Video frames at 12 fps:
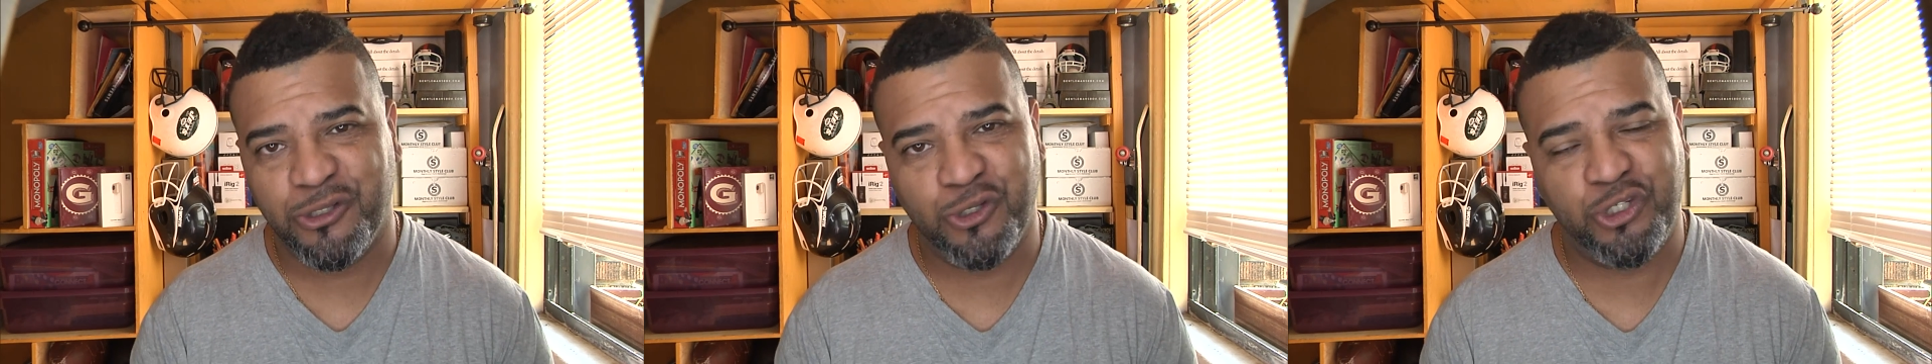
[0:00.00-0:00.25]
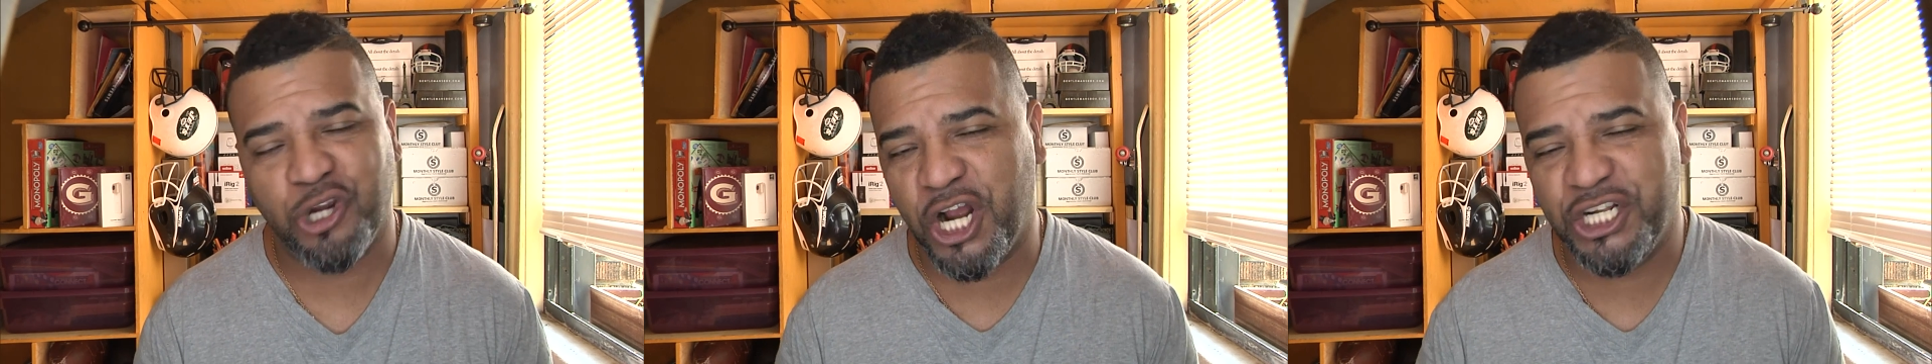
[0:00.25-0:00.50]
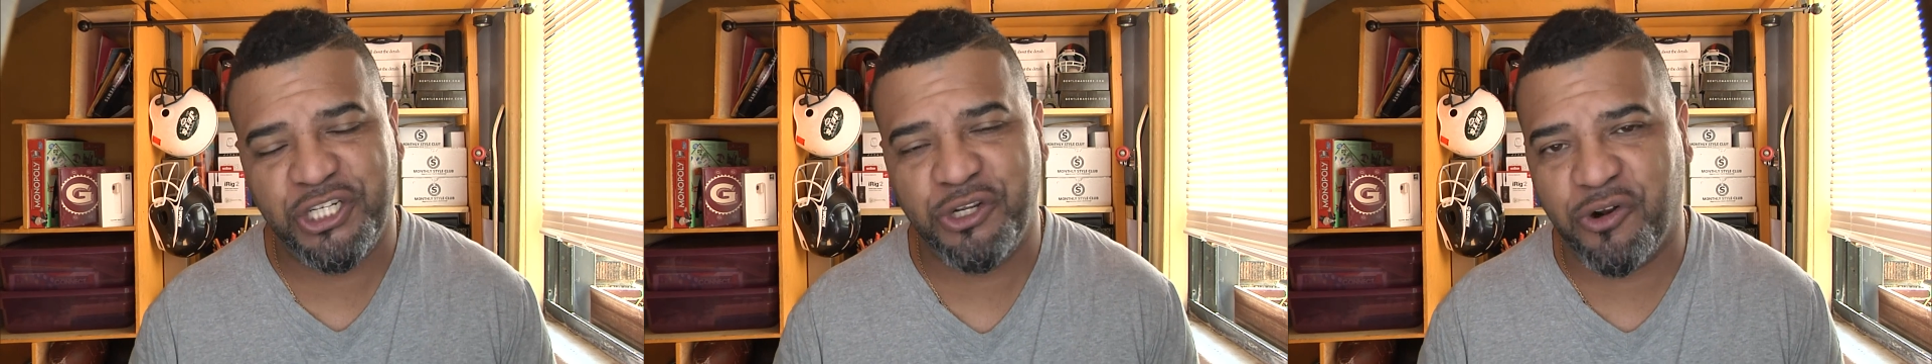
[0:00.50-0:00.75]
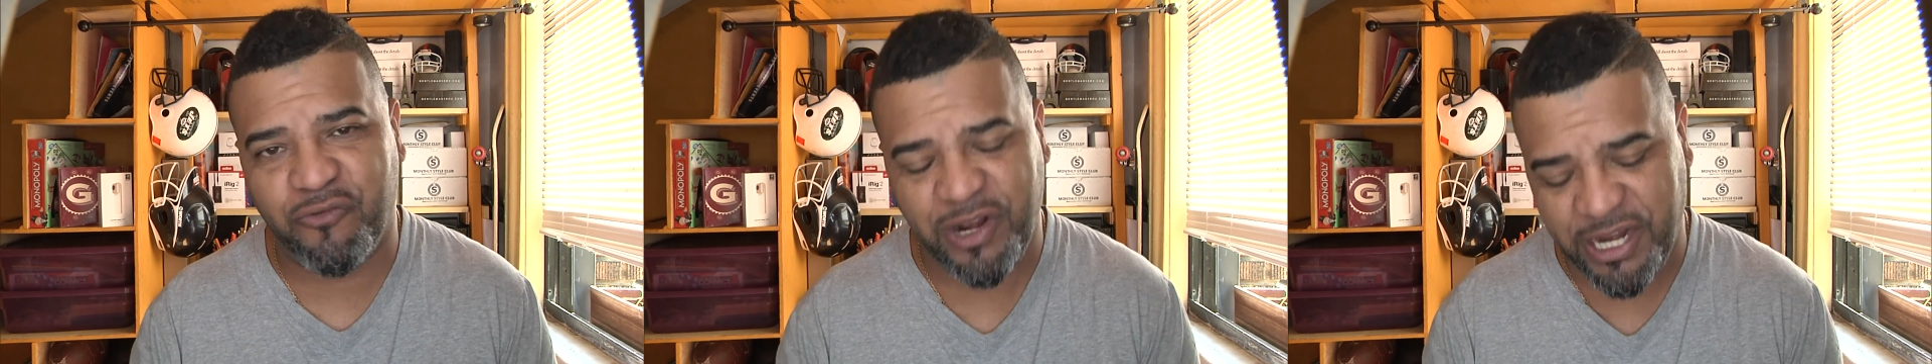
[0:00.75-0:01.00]
to charge, you
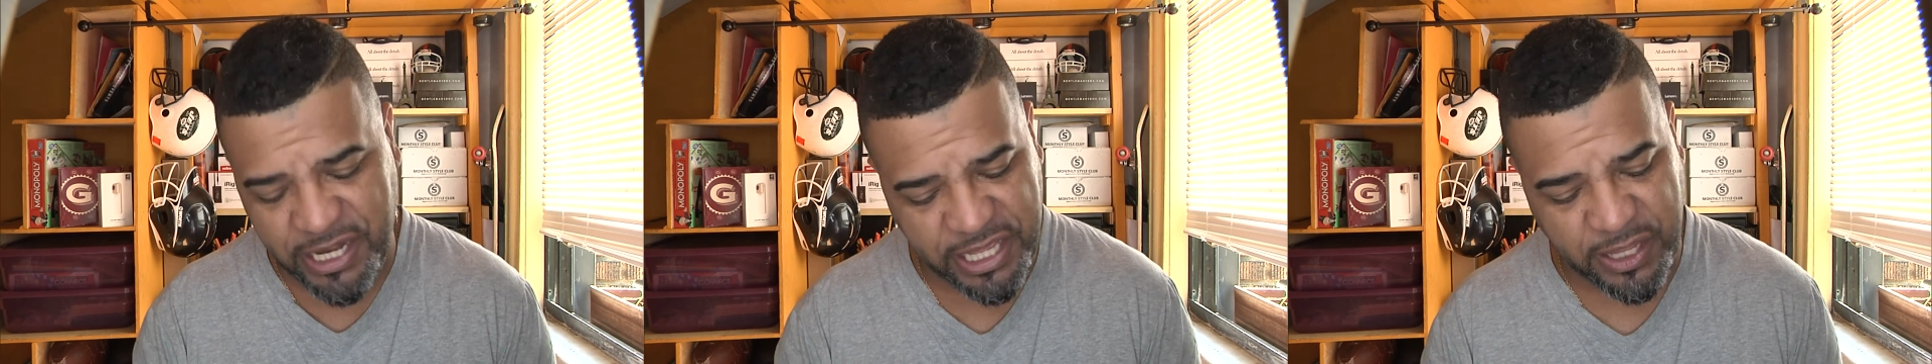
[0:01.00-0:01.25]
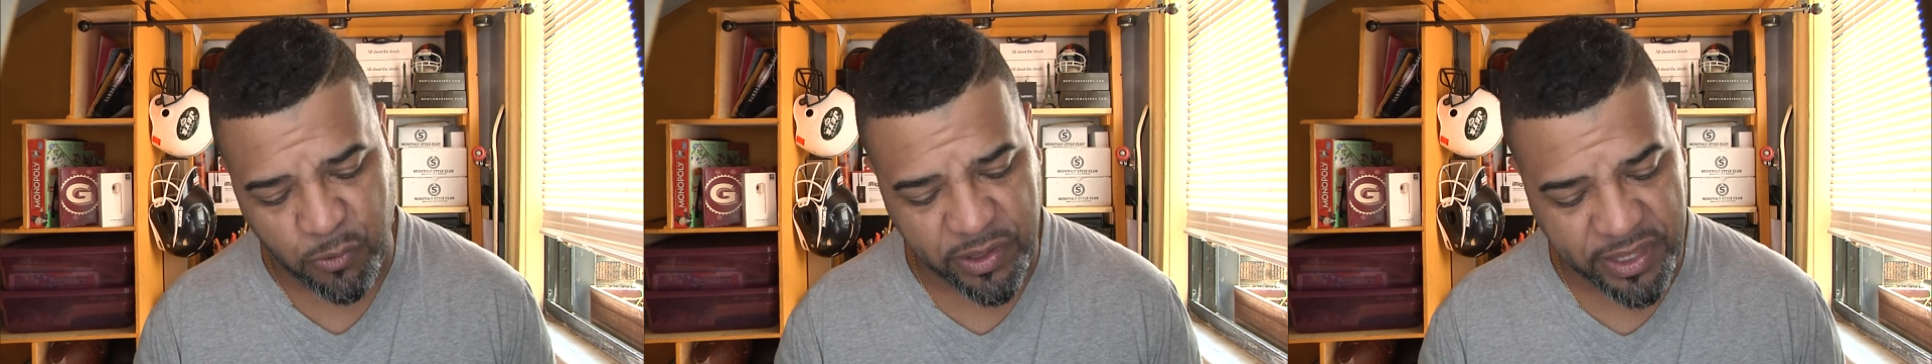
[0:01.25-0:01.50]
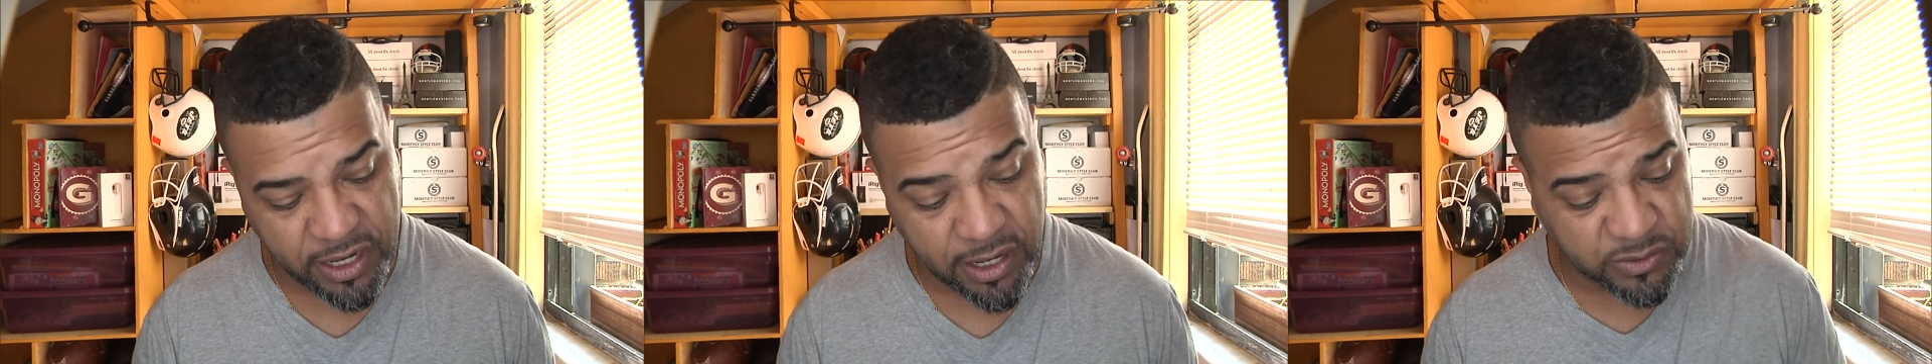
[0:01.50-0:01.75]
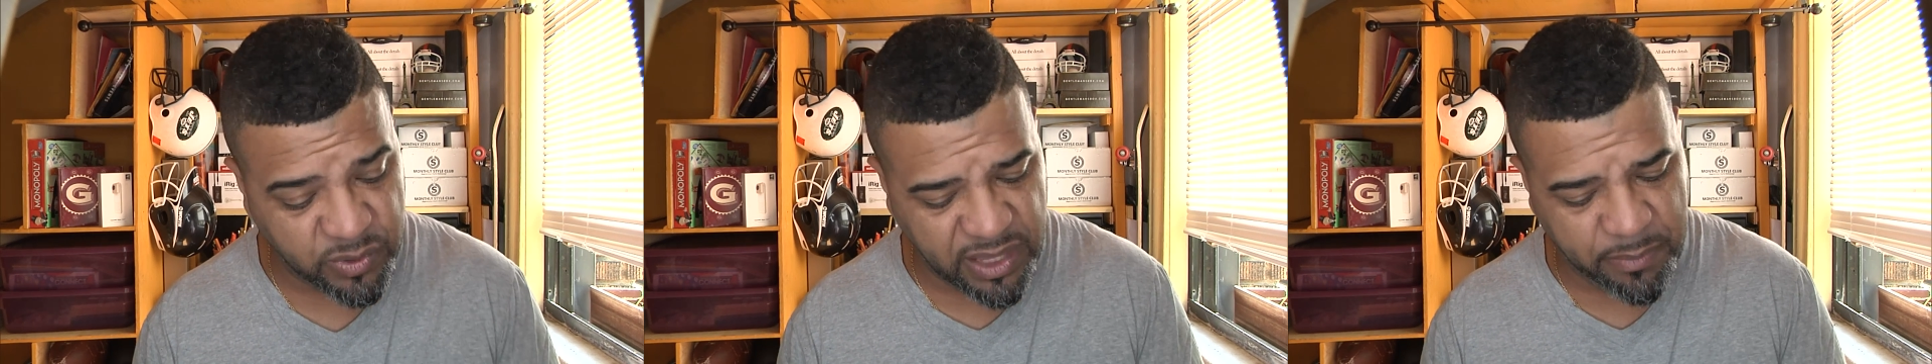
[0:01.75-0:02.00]
don't really need the one that
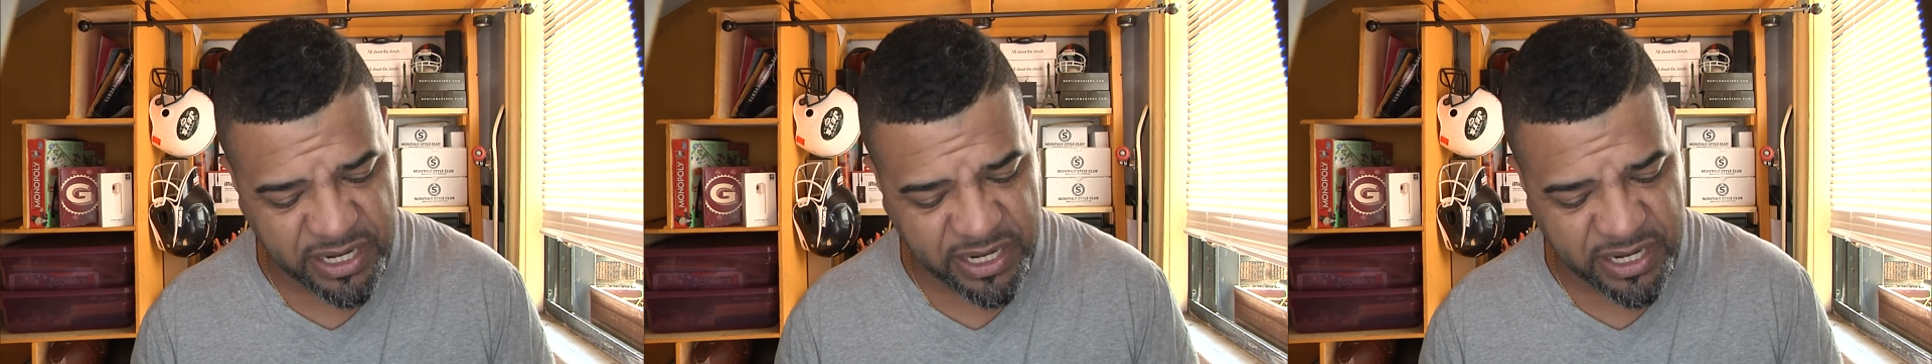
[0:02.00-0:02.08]
comes with it,